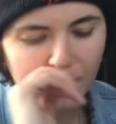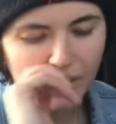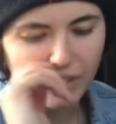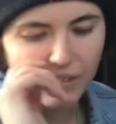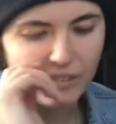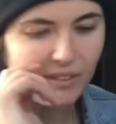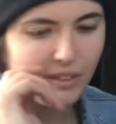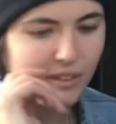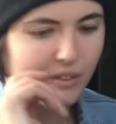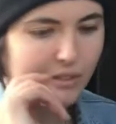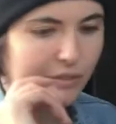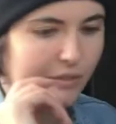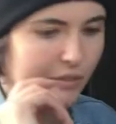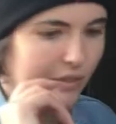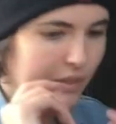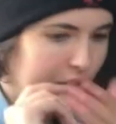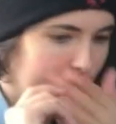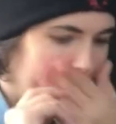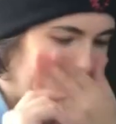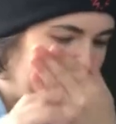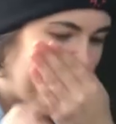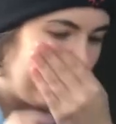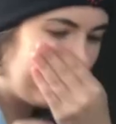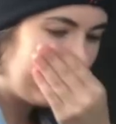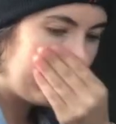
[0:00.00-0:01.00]
A lot of um,
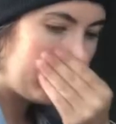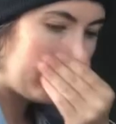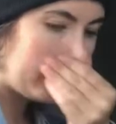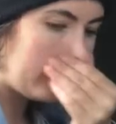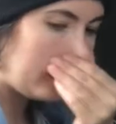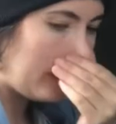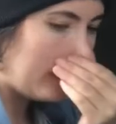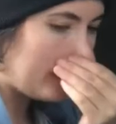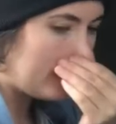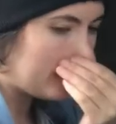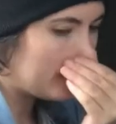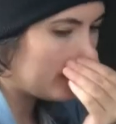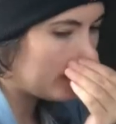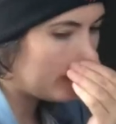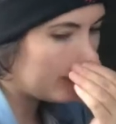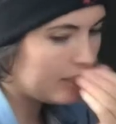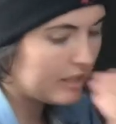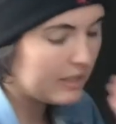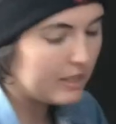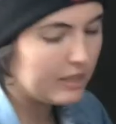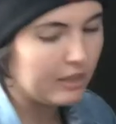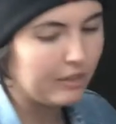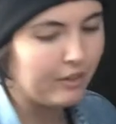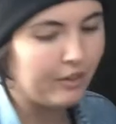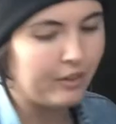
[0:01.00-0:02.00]
classics,
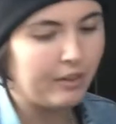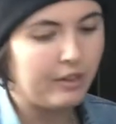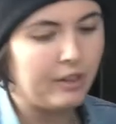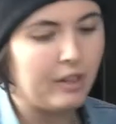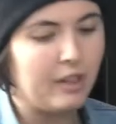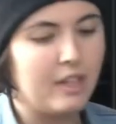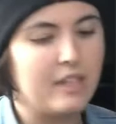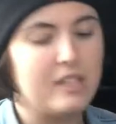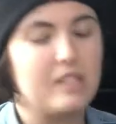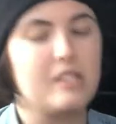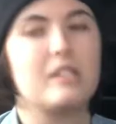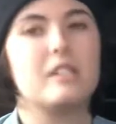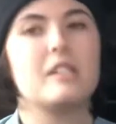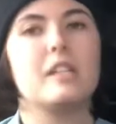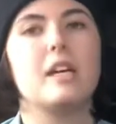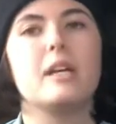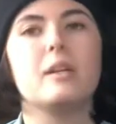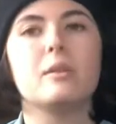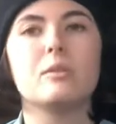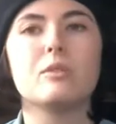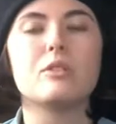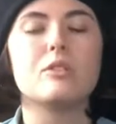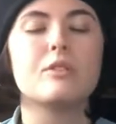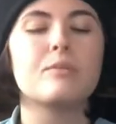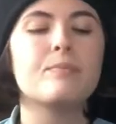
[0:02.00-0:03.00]
a lot of classic
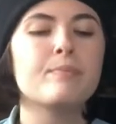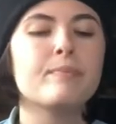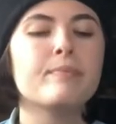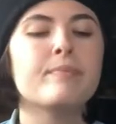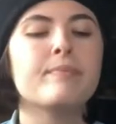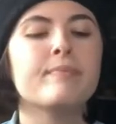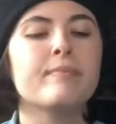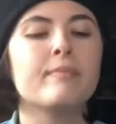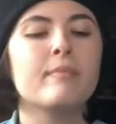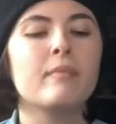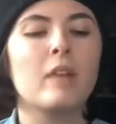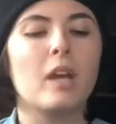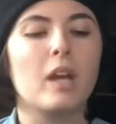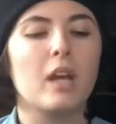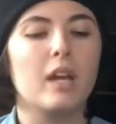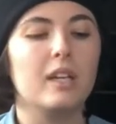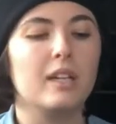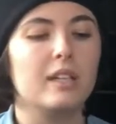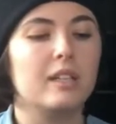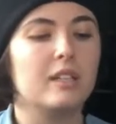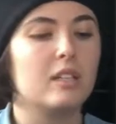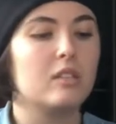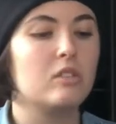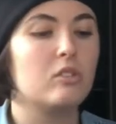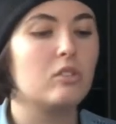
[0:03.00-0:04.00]
titles
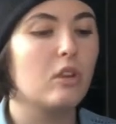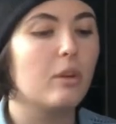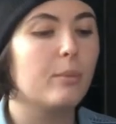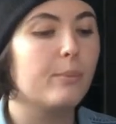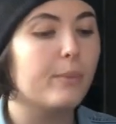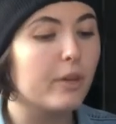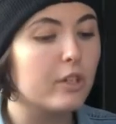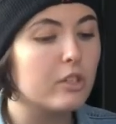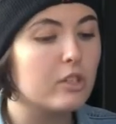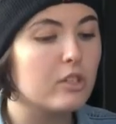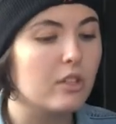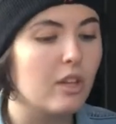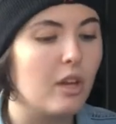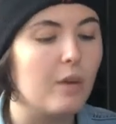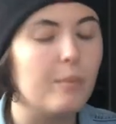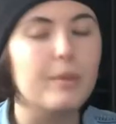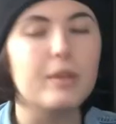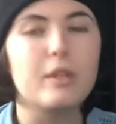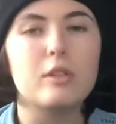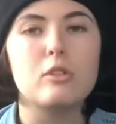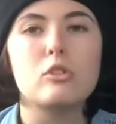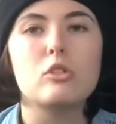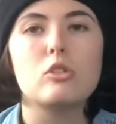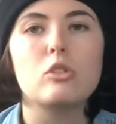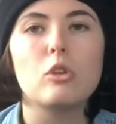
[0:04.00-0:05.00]
and I saw a bunch of them and
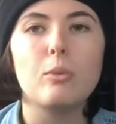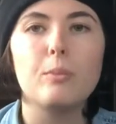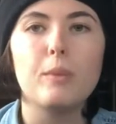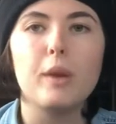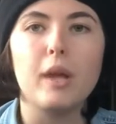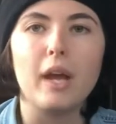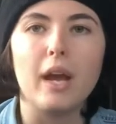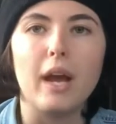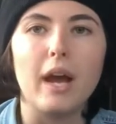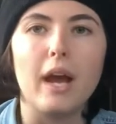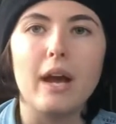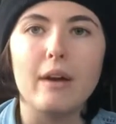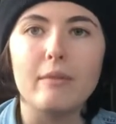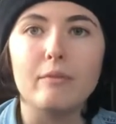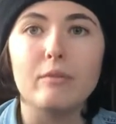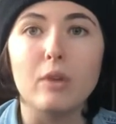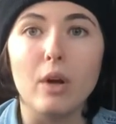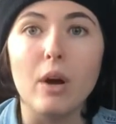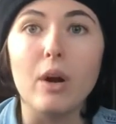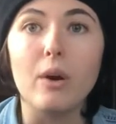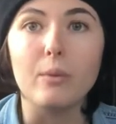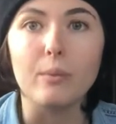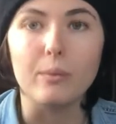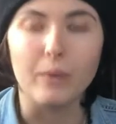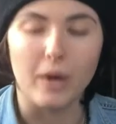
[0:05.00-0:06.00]
there's so many I have
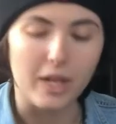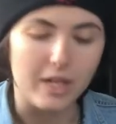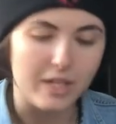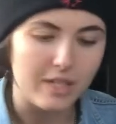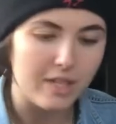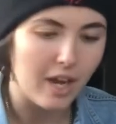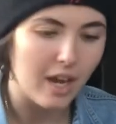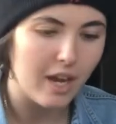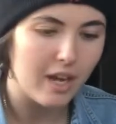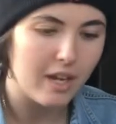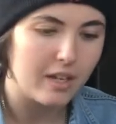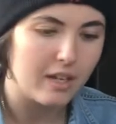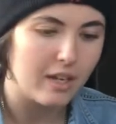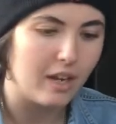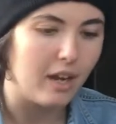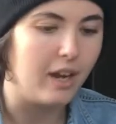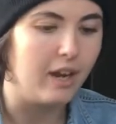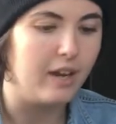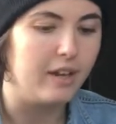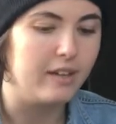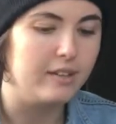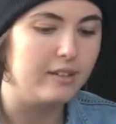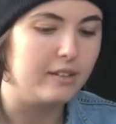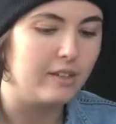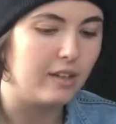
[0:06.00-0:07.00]
not read yet
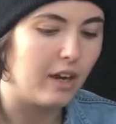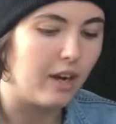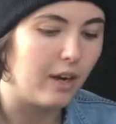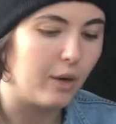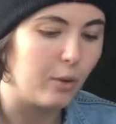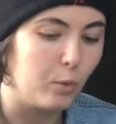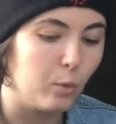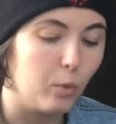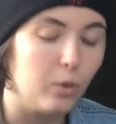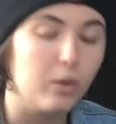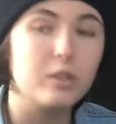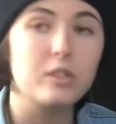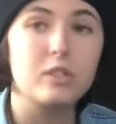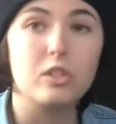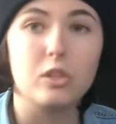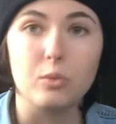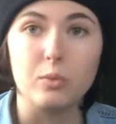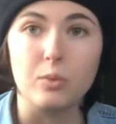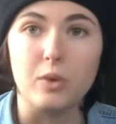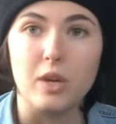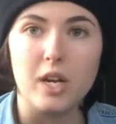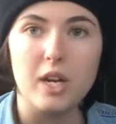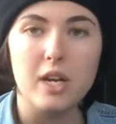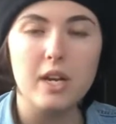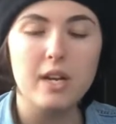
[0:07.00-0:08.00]
and I want to
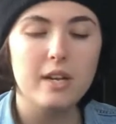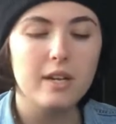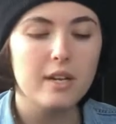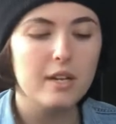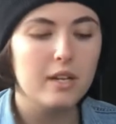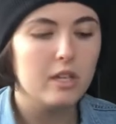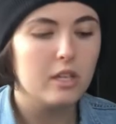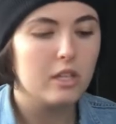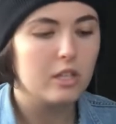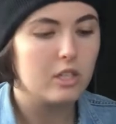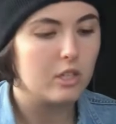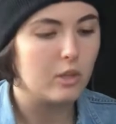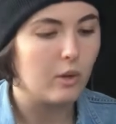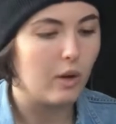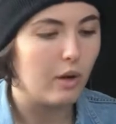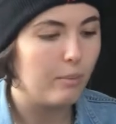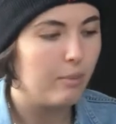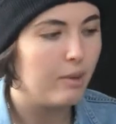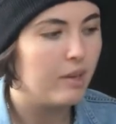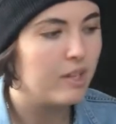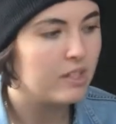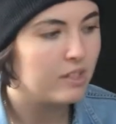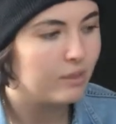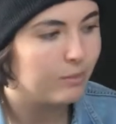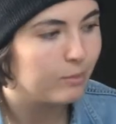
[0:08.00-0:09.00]
read so I
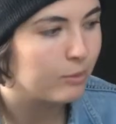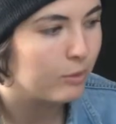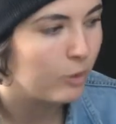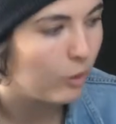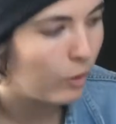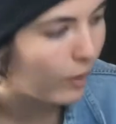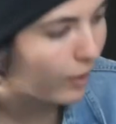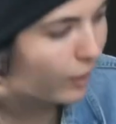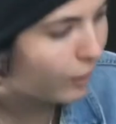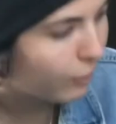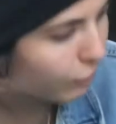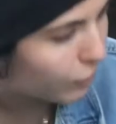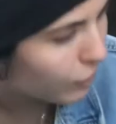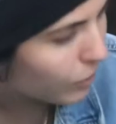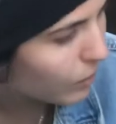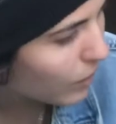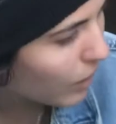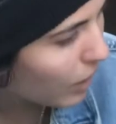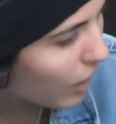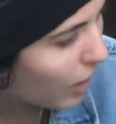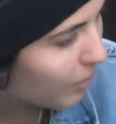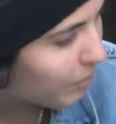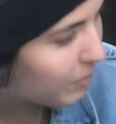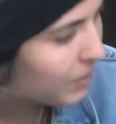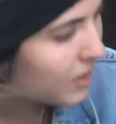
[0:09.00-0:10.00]
picked up quite a few
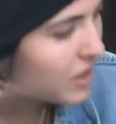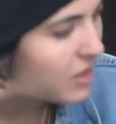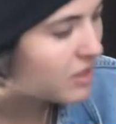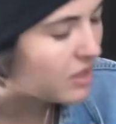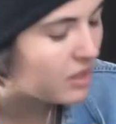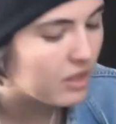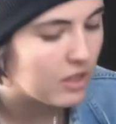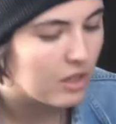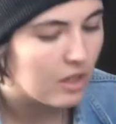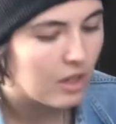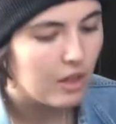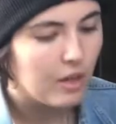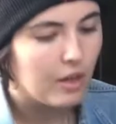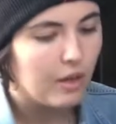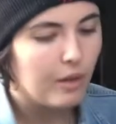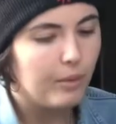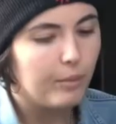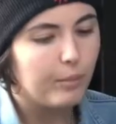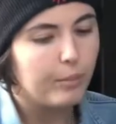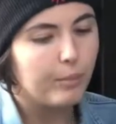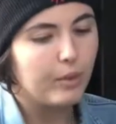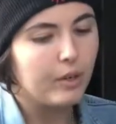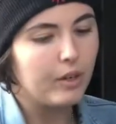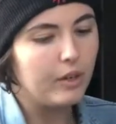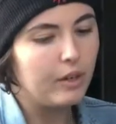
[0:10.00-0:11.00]
copies
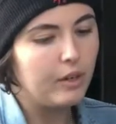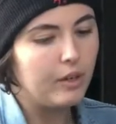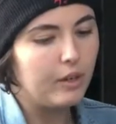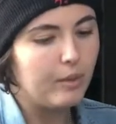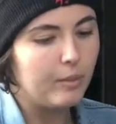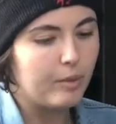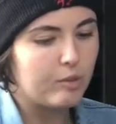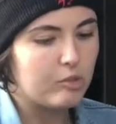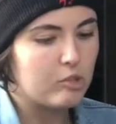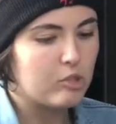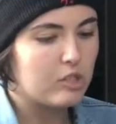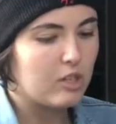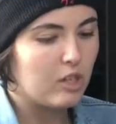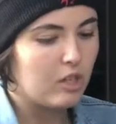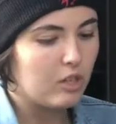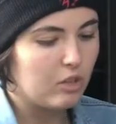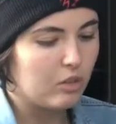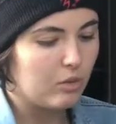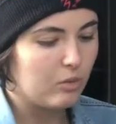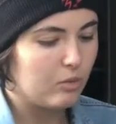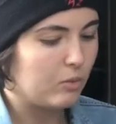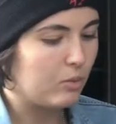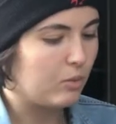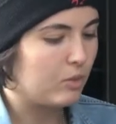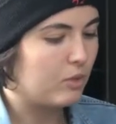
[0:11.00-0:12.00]
but um, I'll just kind of
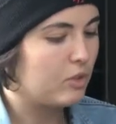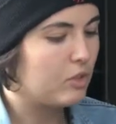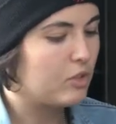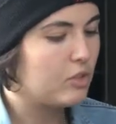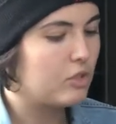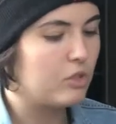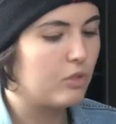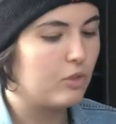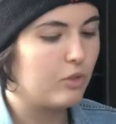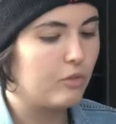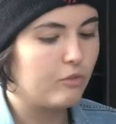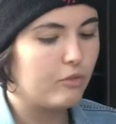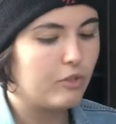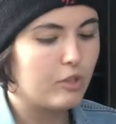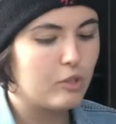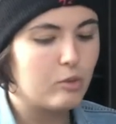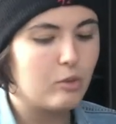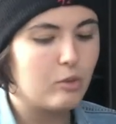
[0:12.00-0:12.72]
go in order so the first one I